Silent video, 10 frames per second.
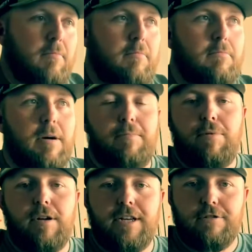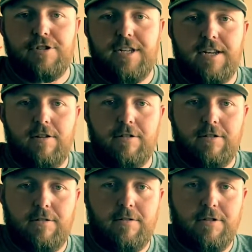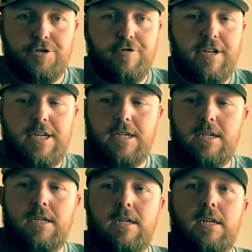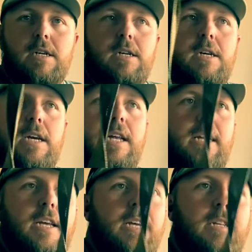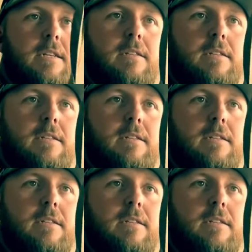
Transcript: by putting your stick on the tree and then